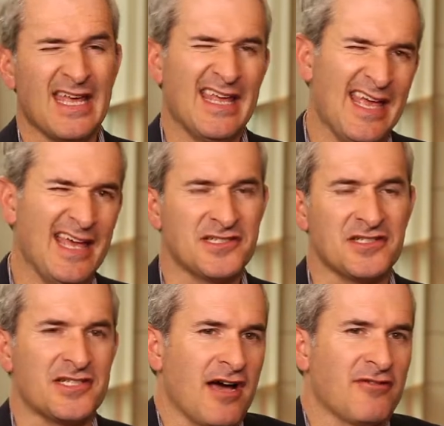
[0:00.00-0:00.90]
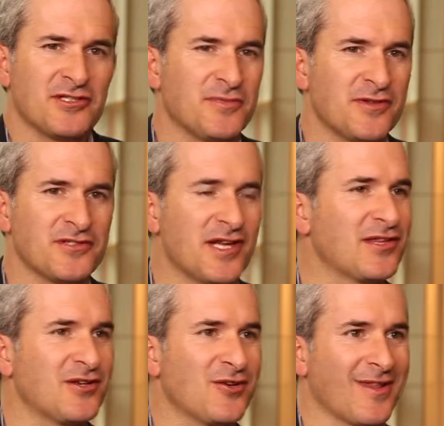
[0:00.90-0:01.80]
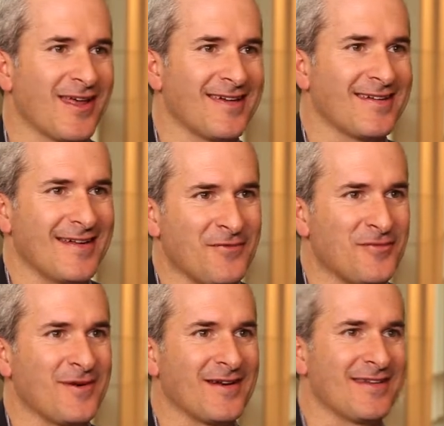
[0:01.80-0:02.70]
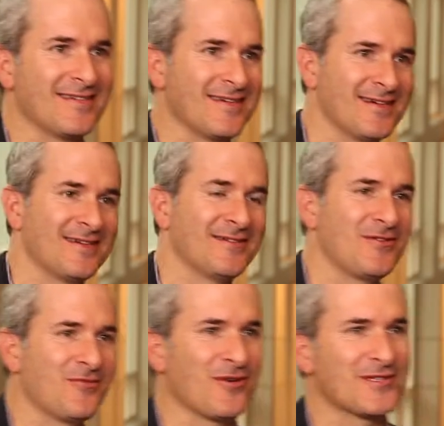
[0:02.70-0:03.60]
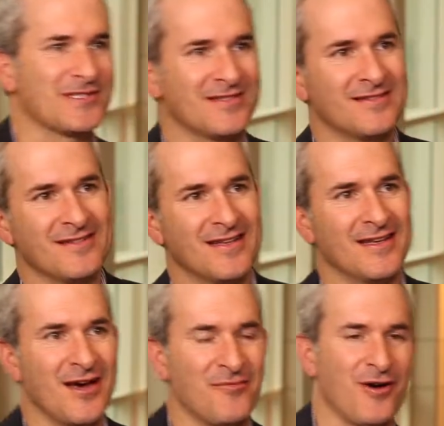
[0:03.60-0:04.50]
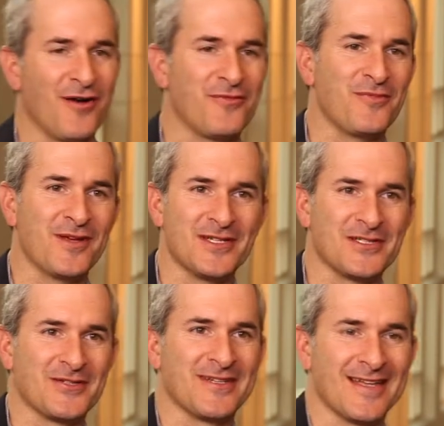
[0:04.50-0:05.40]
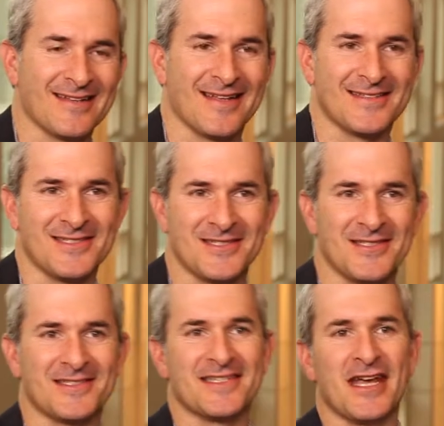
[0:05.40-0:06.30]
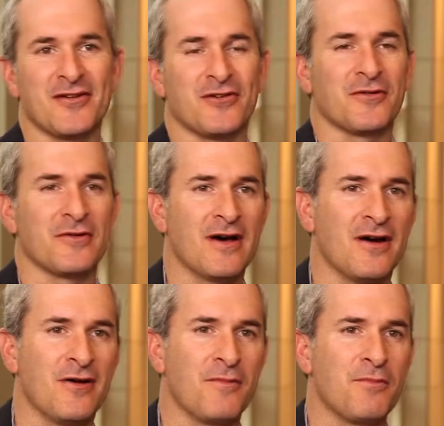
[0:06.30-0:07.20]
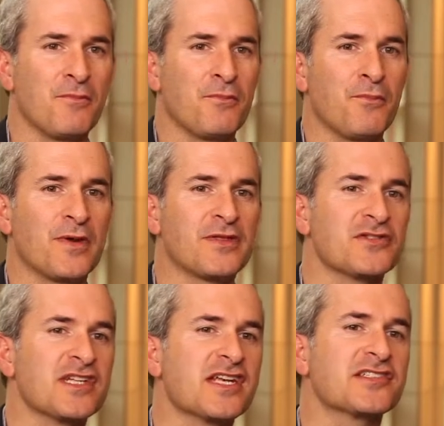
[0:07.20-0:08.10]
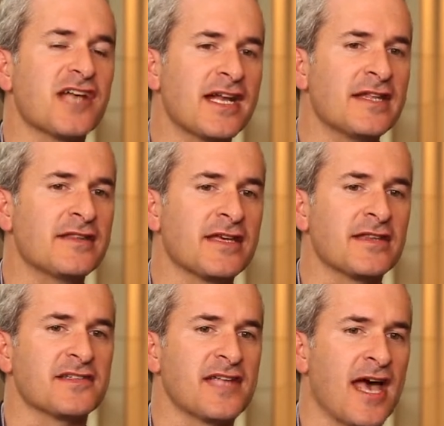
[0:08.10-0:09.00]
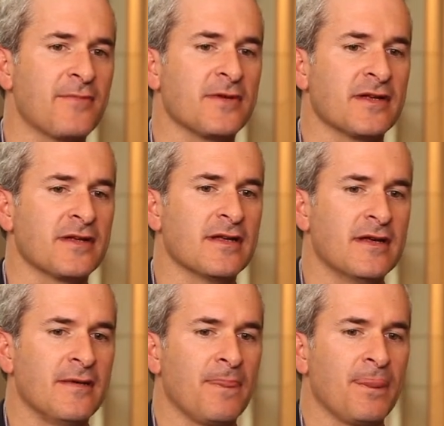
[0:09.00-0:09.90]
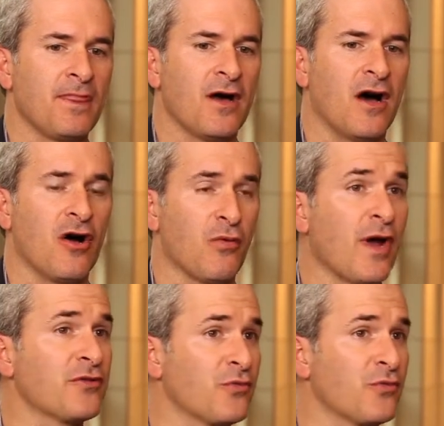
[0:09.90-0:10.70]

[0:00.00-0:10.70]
Yeah, it's a challenge, but there's nothing new to that. Everybody who works in nonprofit ministry, that's just a standard. But there's an exciting thing that's happening around the